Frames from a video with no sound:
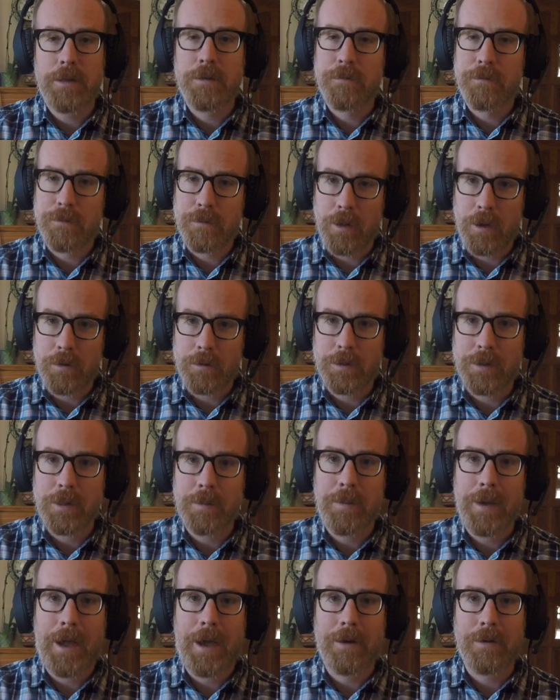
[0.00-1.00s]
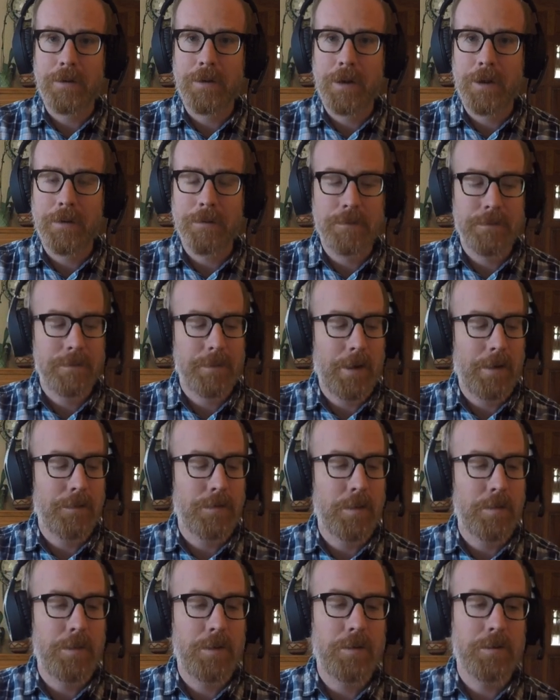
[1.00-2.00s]
flow to the pattern of,
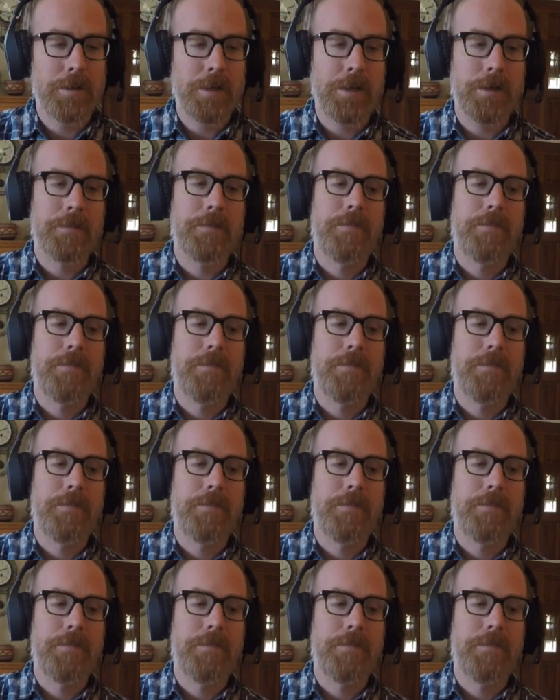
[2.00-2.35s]
of the music.